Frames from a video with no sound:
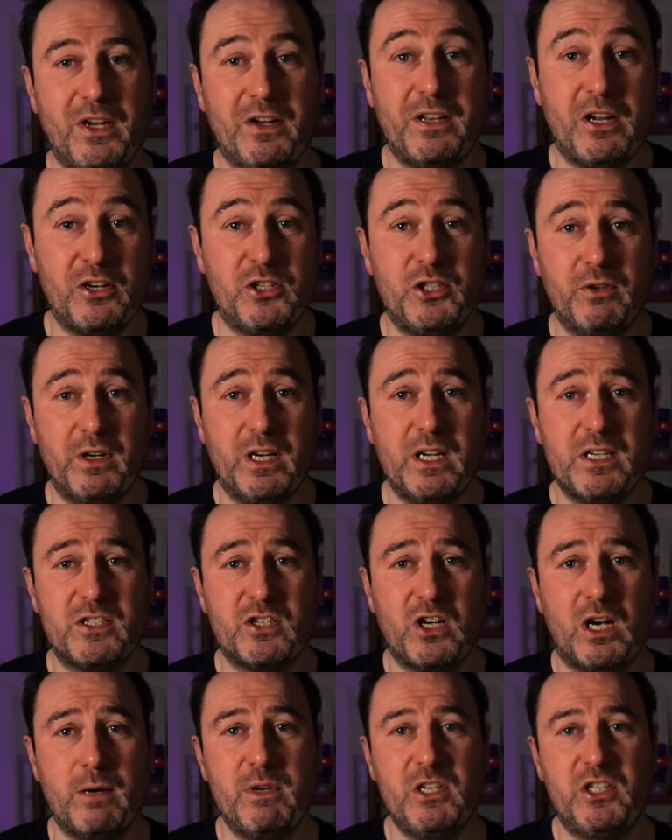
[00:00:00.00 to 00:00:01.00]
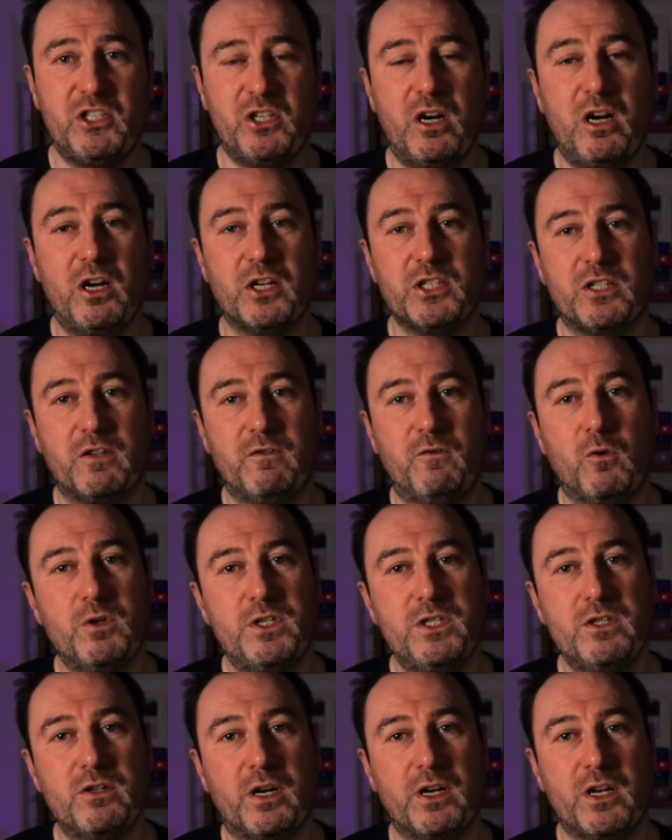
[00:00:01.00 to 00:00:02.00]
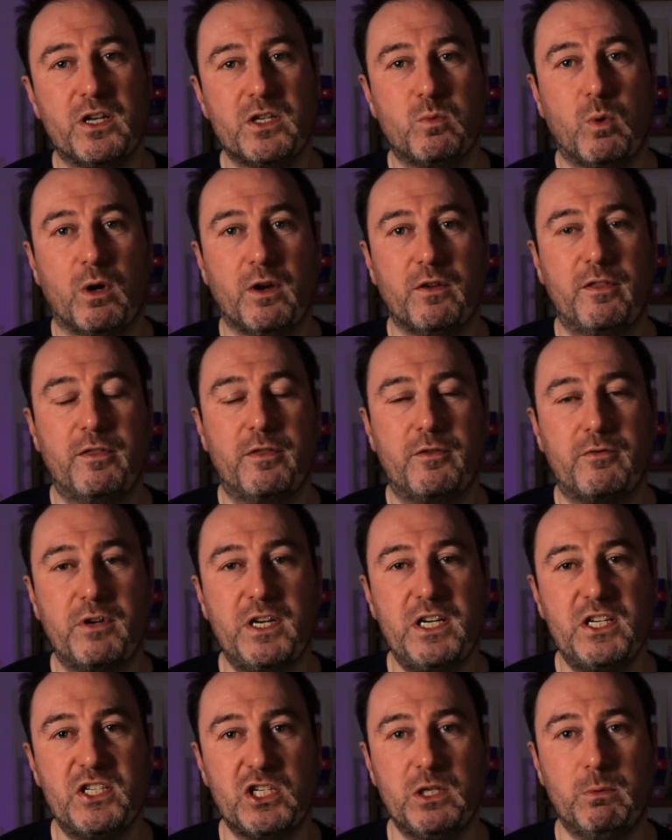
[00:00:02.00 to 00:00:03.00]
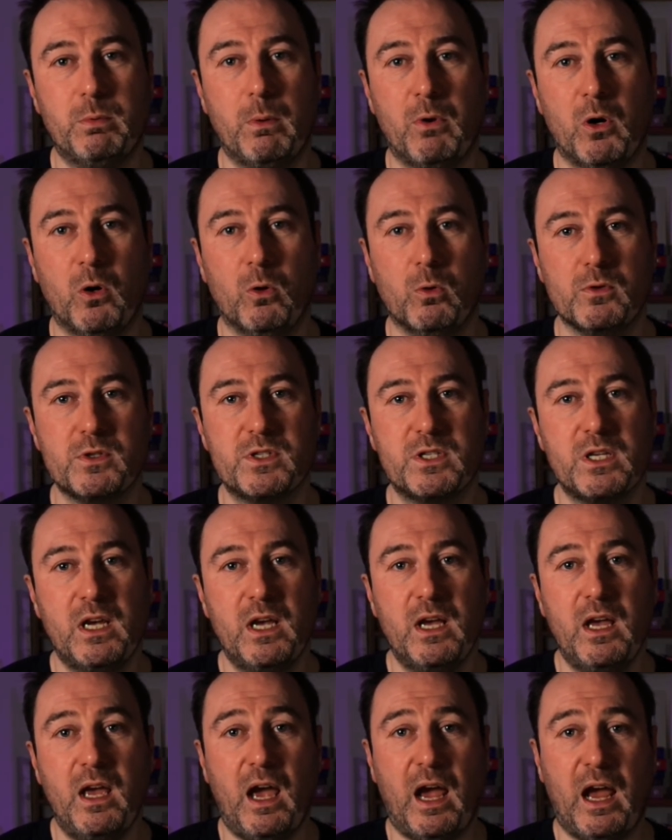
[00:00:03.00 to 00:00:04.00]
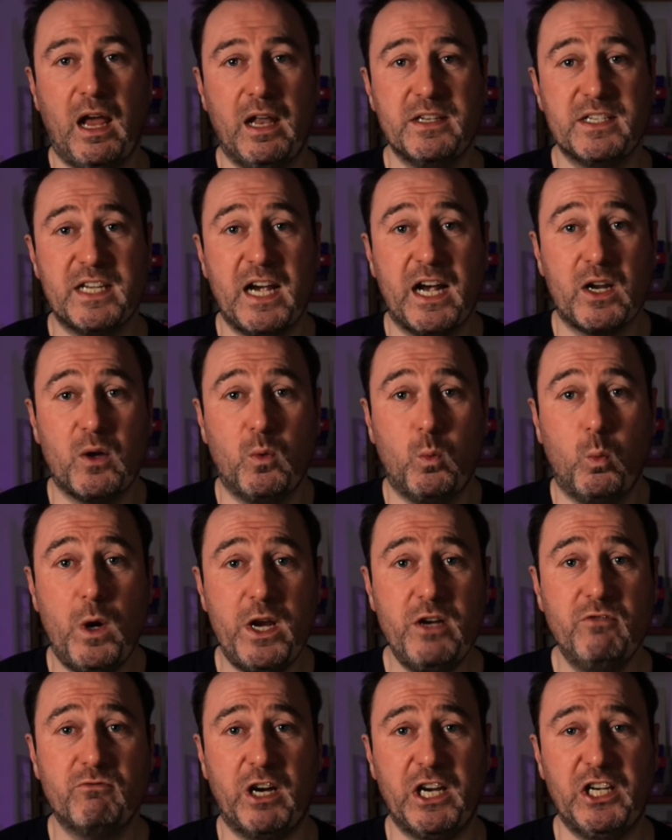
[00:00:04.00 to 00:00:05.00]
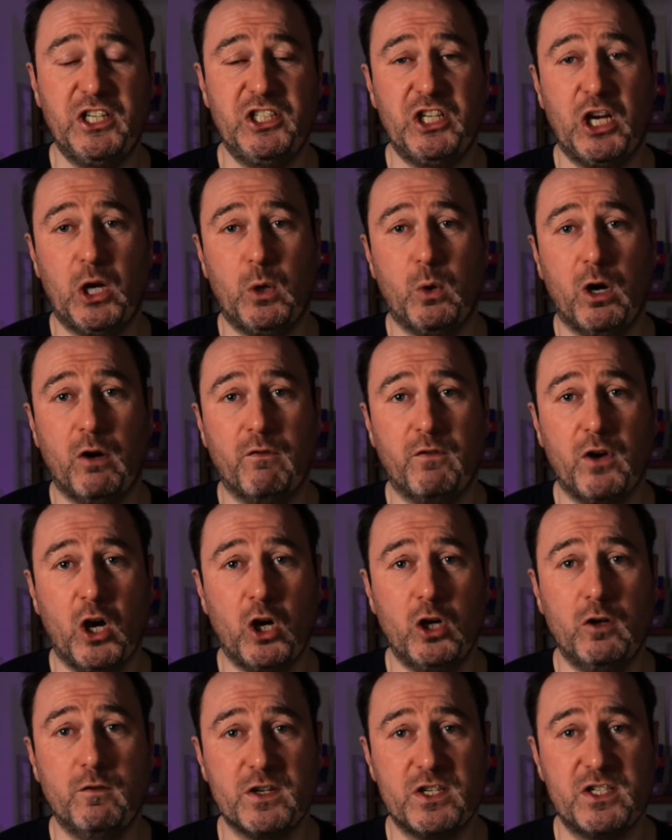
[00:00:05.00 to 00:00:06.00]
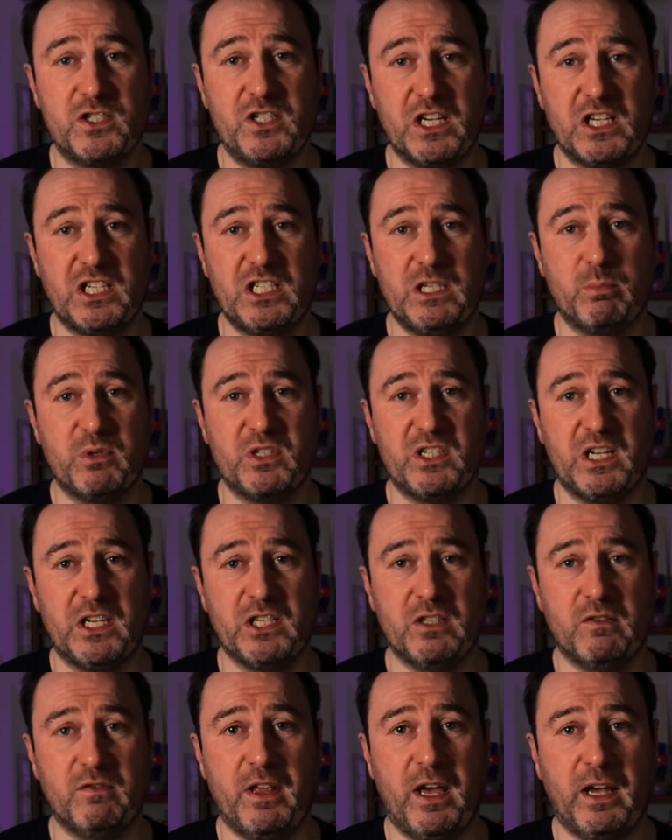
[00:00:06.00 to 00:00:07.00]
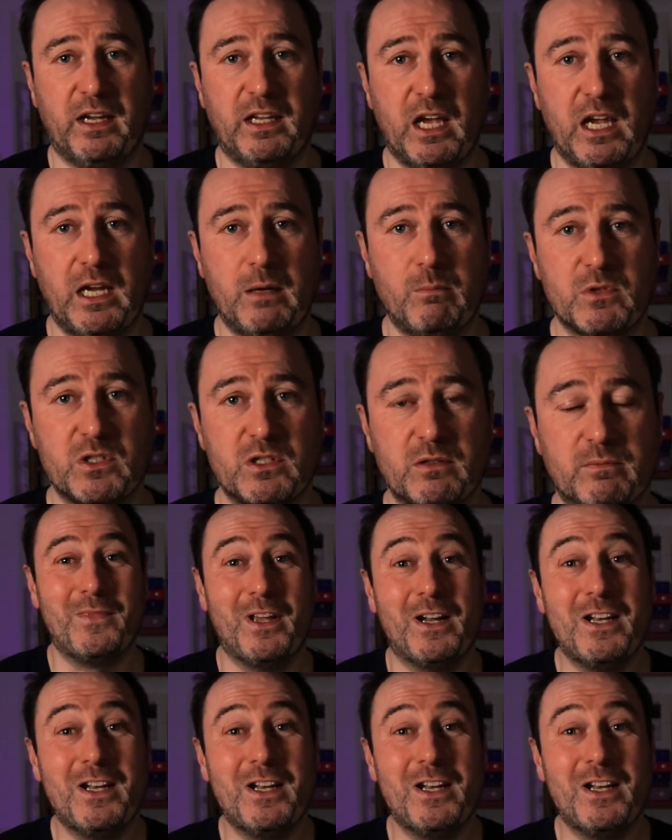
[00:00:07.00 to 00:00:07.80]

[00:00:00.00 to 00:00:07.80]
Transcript: Now, during his time in charge, the 49ers won 3 Super Bowls and had a win ratio of over 60% of their games.